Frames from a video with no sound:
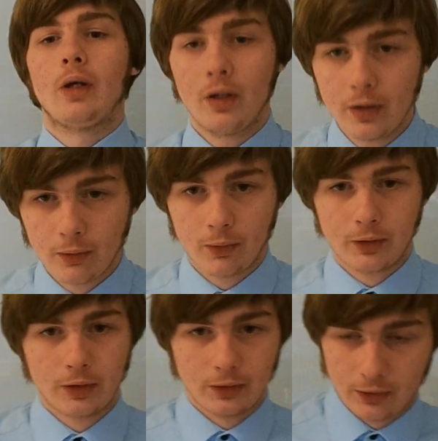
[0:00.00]
in
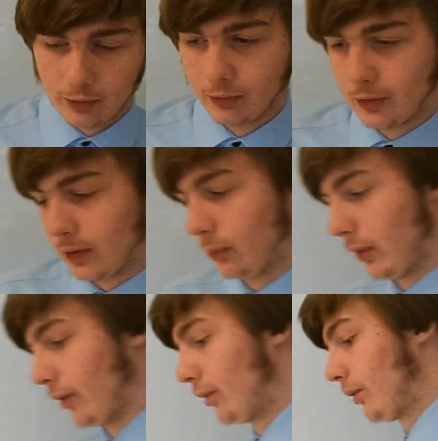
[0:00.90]
order to deal
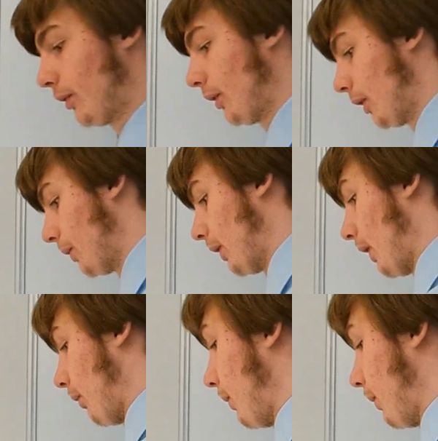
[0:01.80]
with input and output